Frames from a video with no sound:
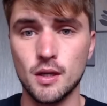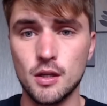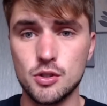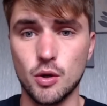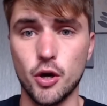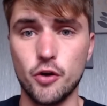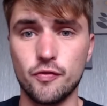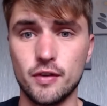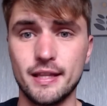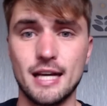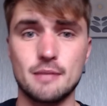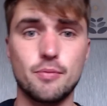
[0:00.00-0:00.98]
So hopefully
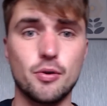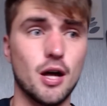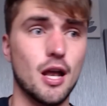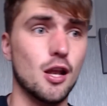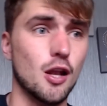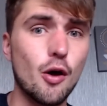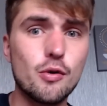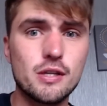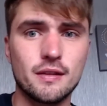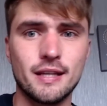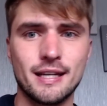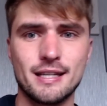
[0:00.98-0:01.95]
that's put loads
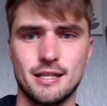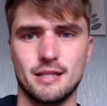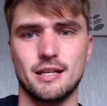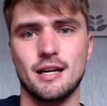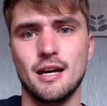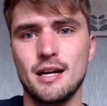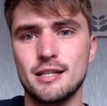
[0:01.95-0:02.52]
of things of the